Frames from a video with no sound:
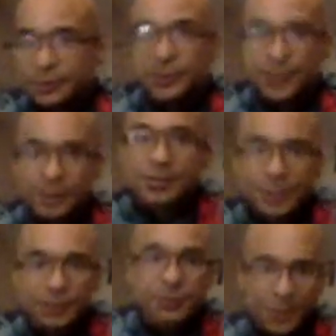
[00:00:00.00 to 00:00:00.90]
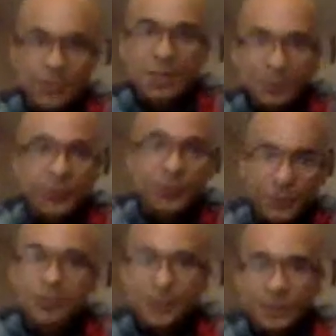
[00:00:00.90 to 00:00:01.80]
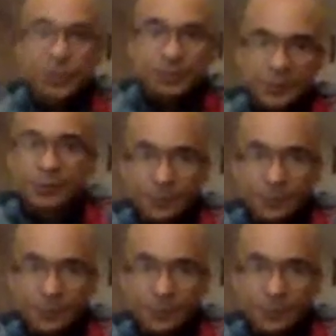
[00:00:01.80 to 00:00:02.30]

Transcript: the lens, the chamber, the focusing chamber.